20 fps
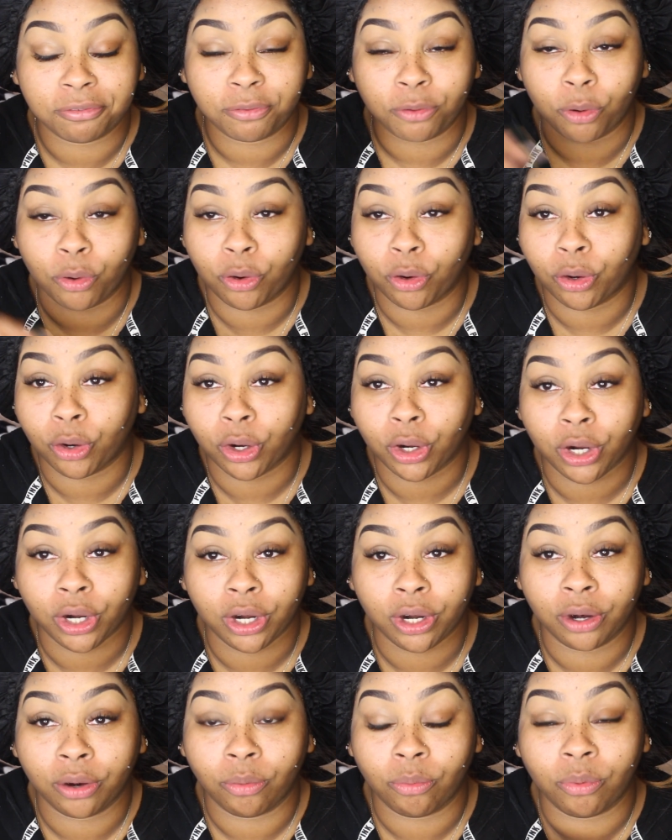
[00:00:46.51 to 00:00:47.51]

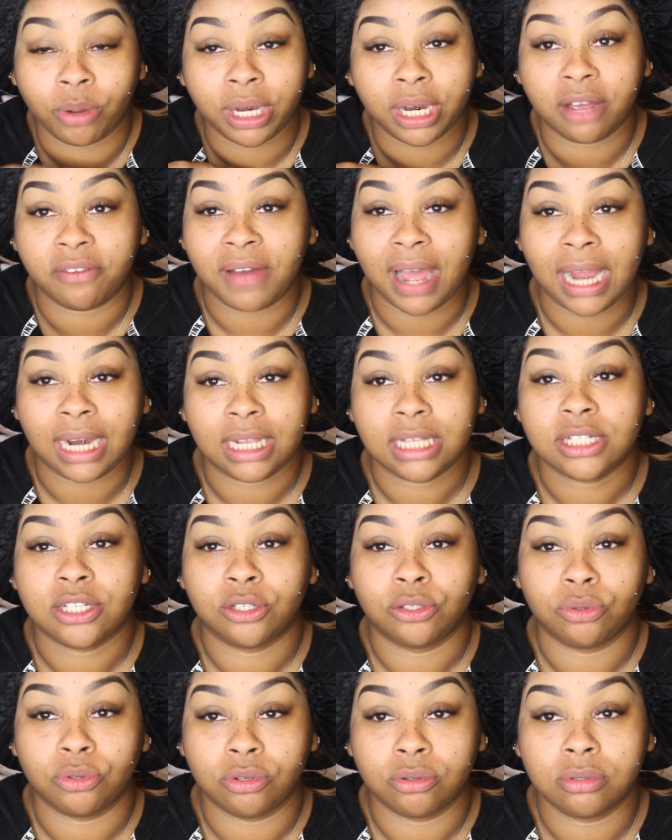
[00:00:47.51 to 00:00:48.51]
for whenever I need to
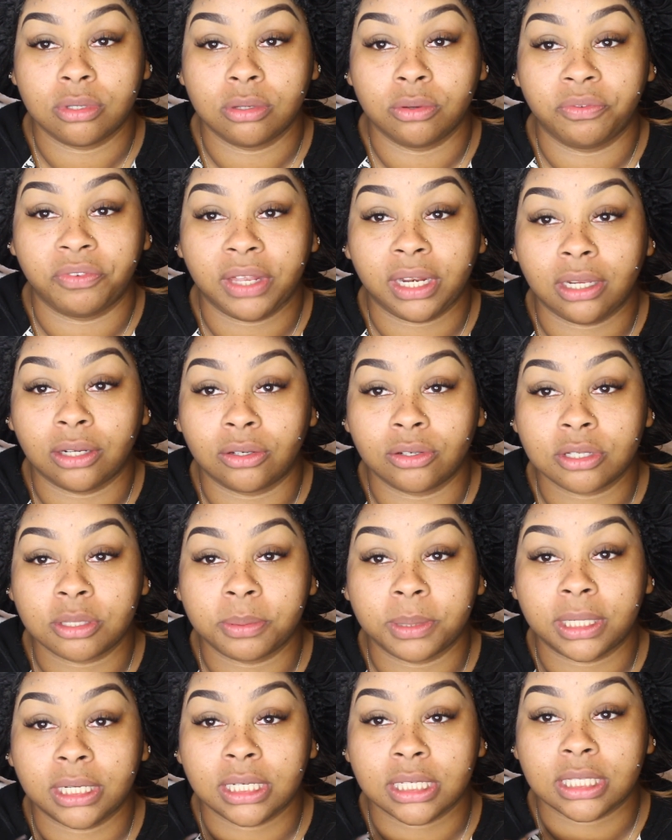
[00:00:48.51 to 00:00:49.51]
do YouTube videos,
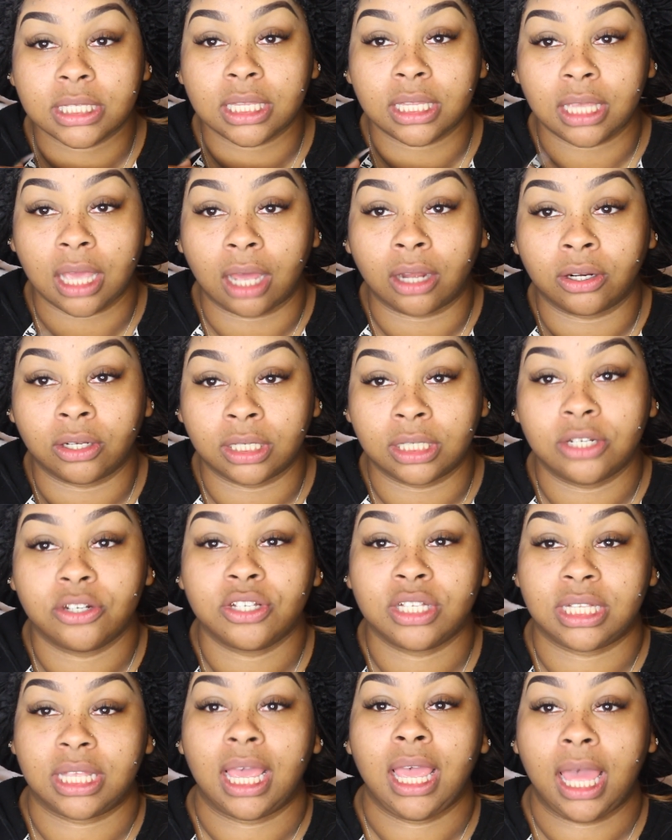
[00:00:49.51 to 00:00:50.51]
because y'all don't
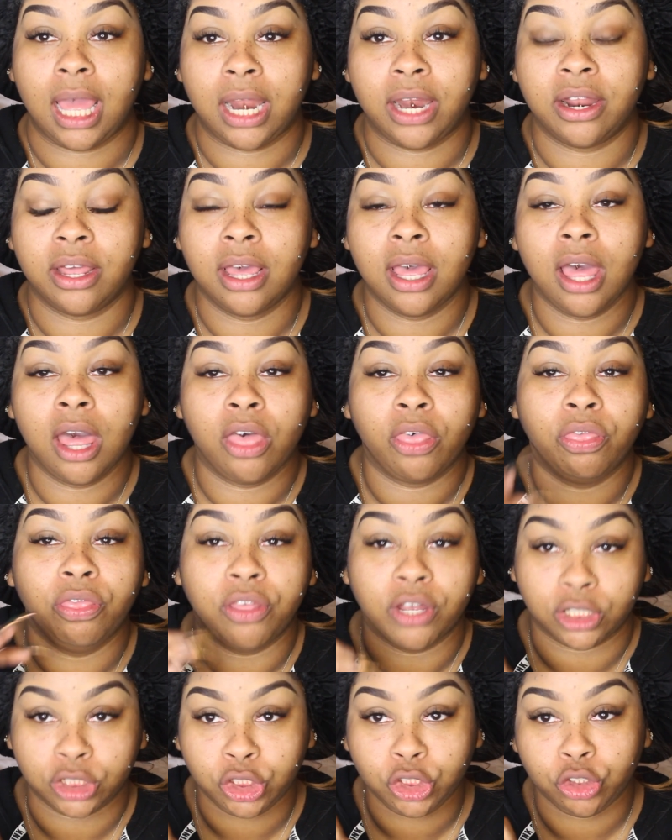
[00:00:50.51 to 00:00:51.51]
understand
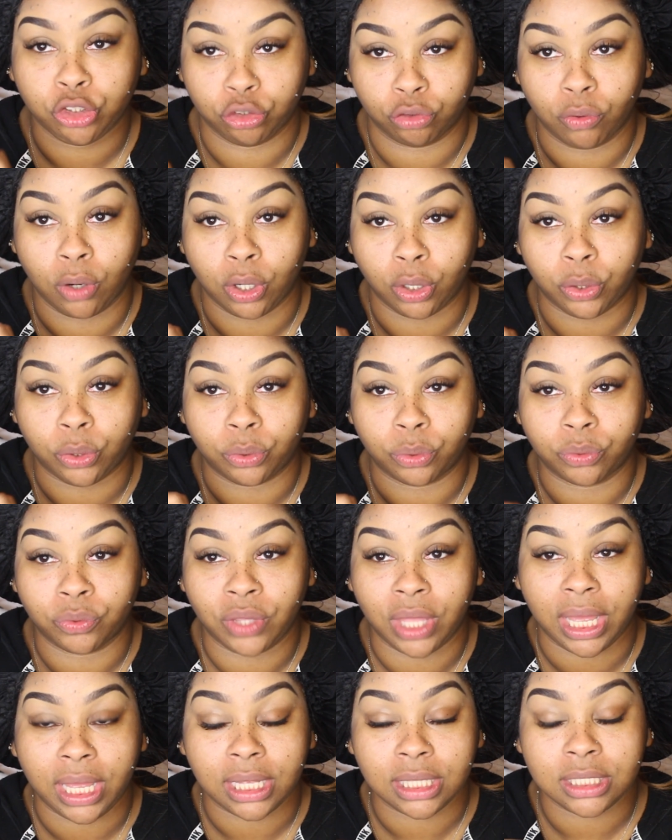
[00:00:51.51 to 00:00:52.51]
the struggle
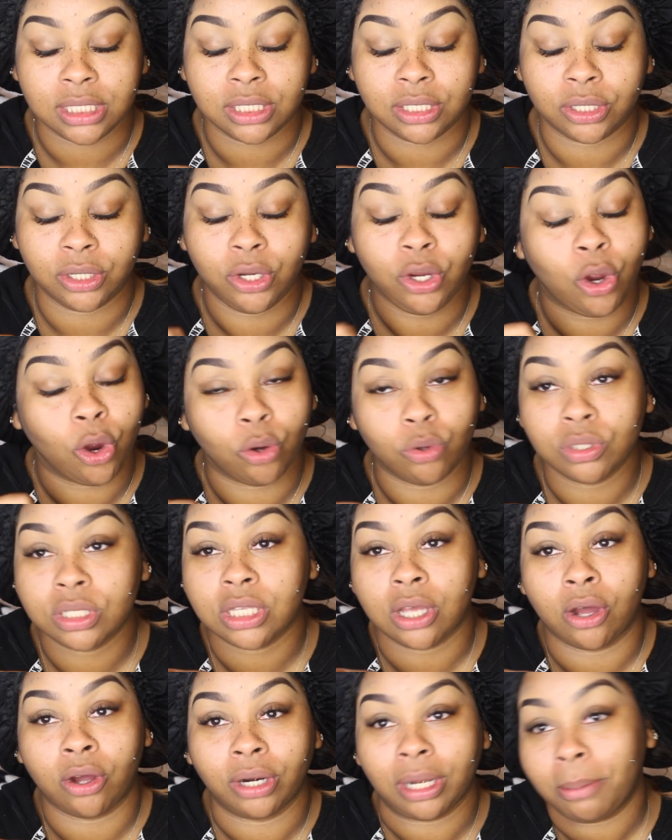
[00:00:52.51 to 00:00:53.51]
that goes
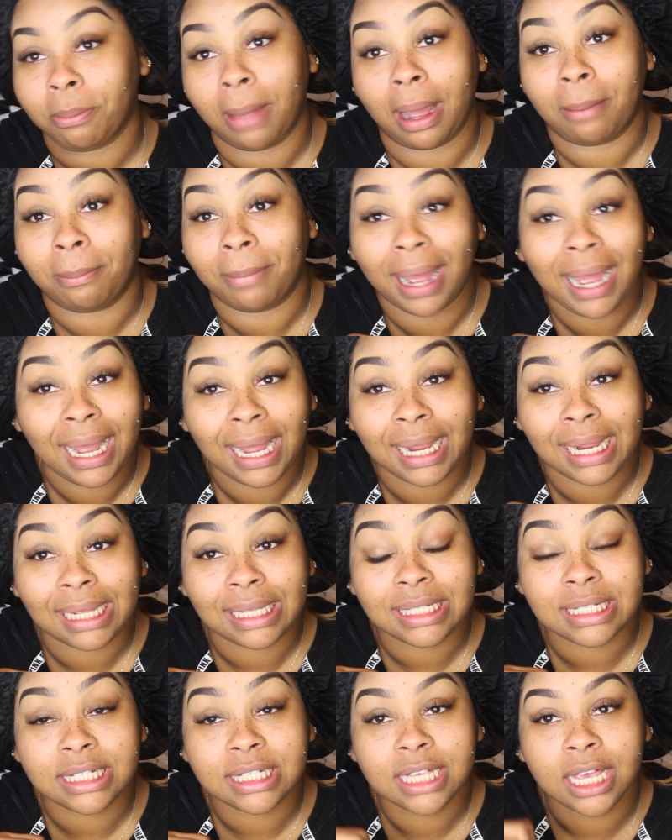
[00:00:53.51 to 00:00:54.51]
on in my
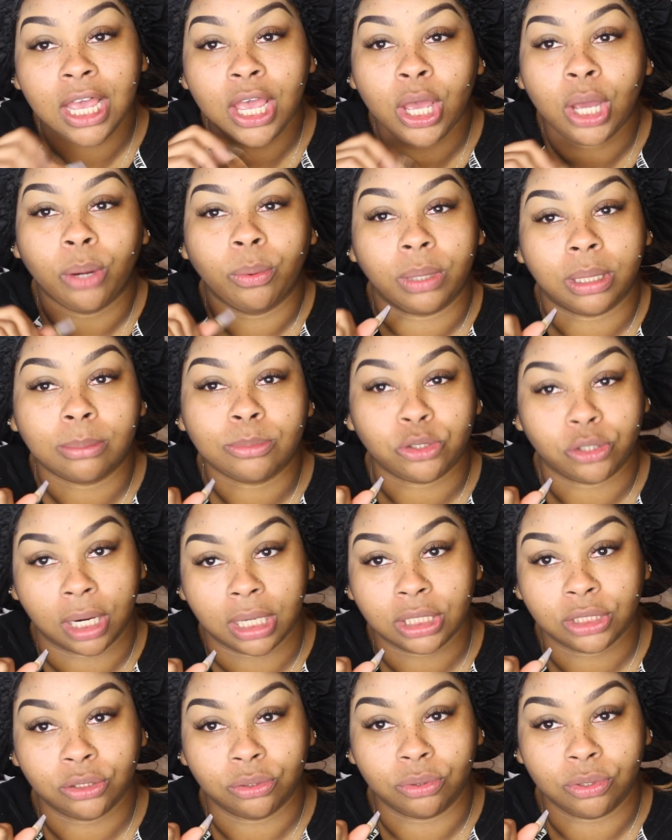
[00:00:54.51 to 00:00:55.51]
mind when I'm
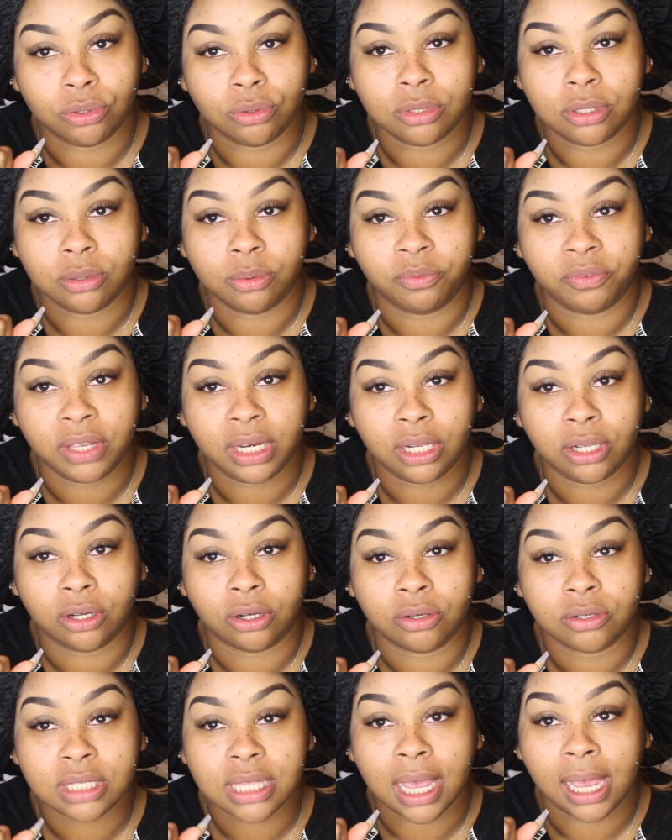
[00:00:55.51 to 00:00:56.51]
trying to do YouTube
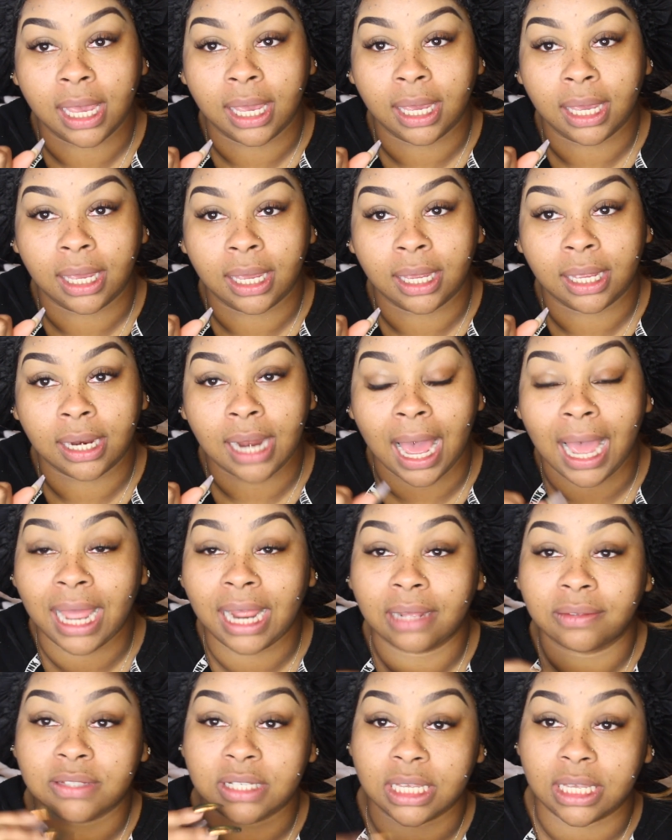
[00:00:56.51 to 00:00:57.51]
videos and I
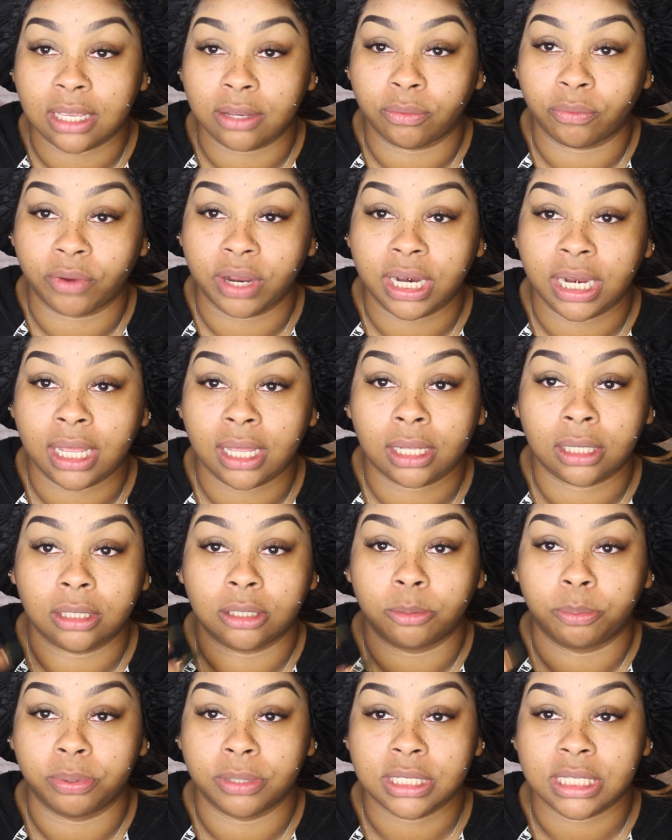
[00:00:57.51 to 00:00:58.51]
have to get ready and
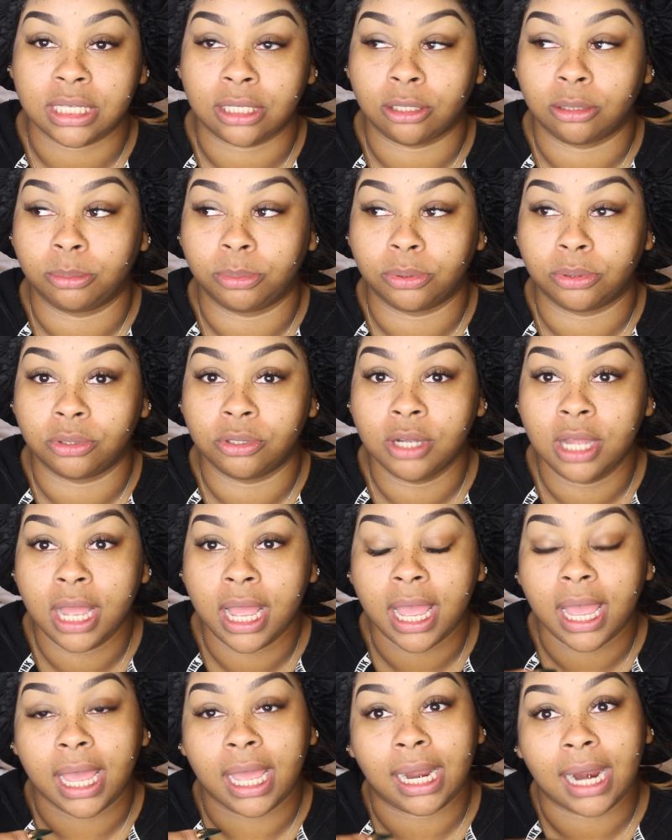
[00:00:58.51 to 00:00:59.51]
look presentable
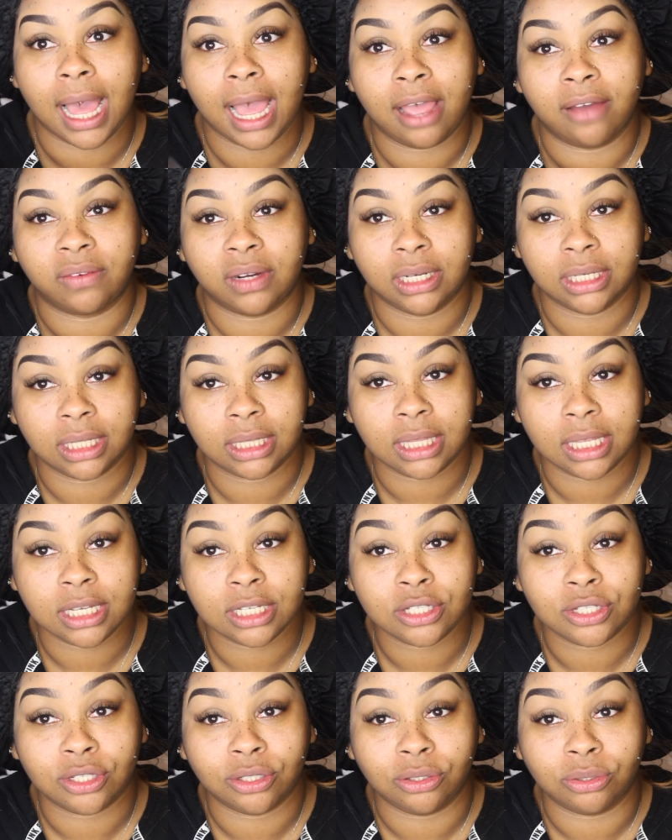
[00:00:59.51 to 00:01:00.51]
and I have other
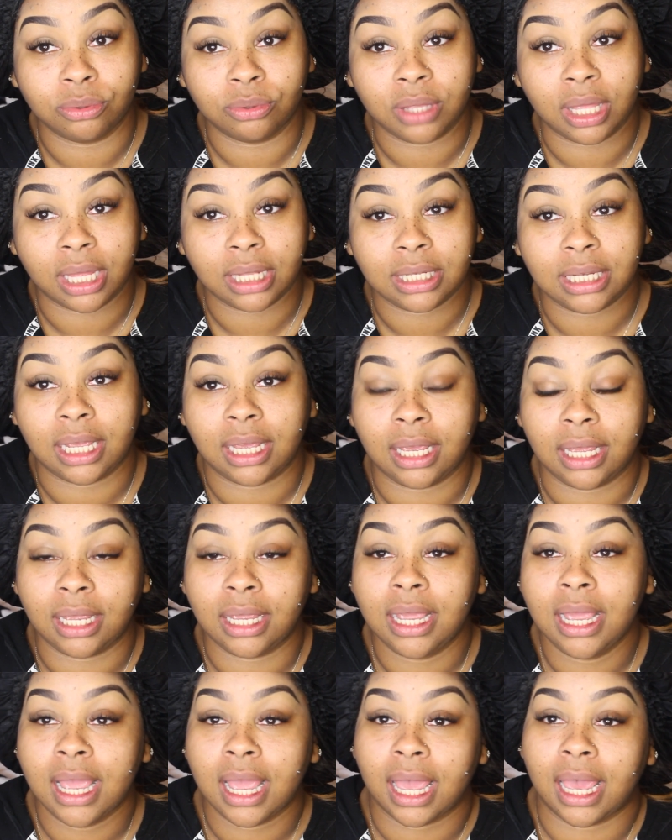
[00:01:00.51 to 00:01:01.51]
things to do that
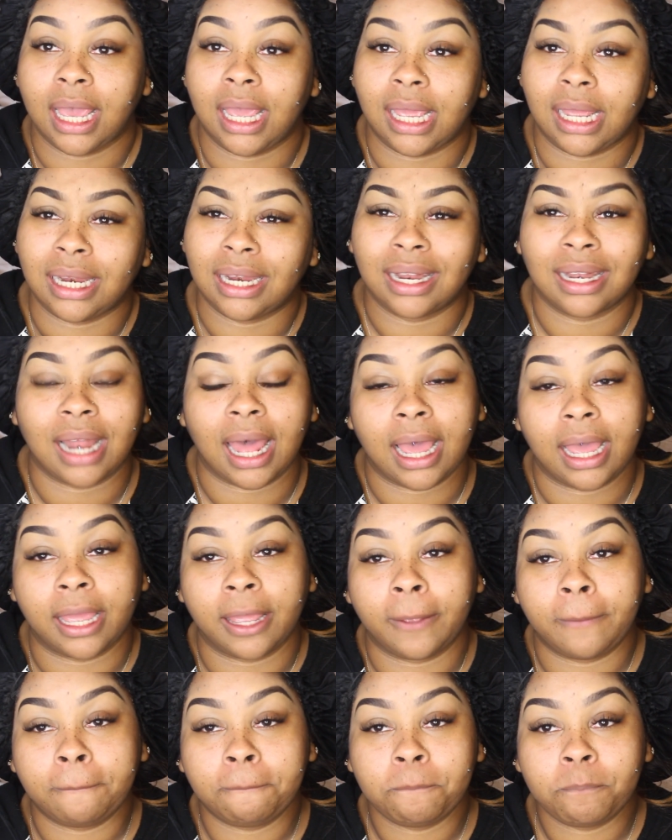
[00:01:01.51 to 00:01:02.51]
day. And
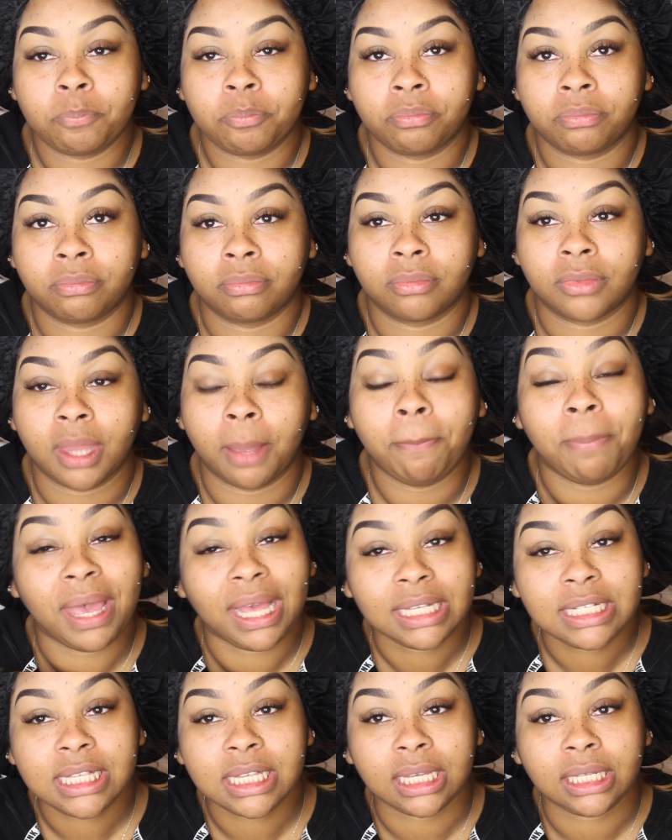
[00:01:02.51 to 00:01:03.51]
like,
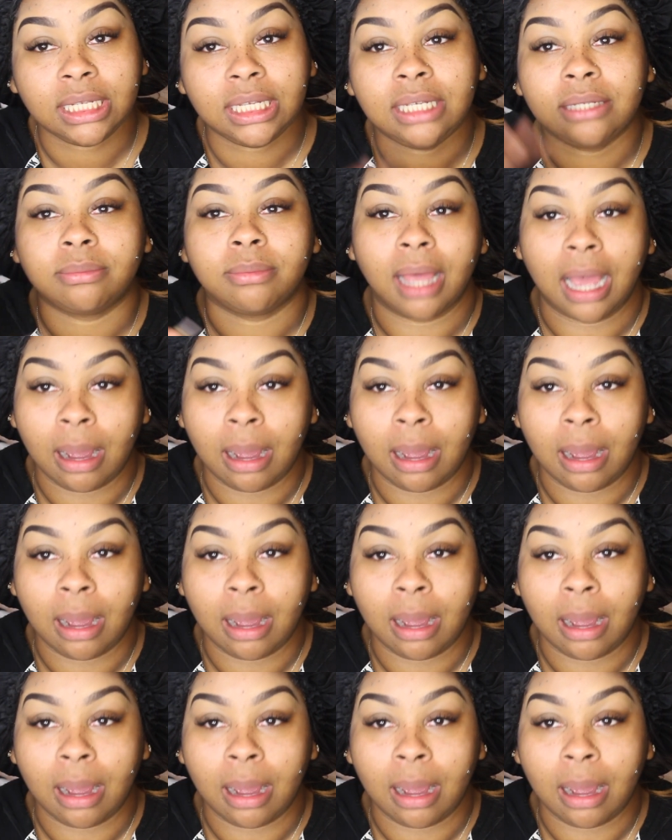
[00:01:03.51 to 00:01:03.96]
basically,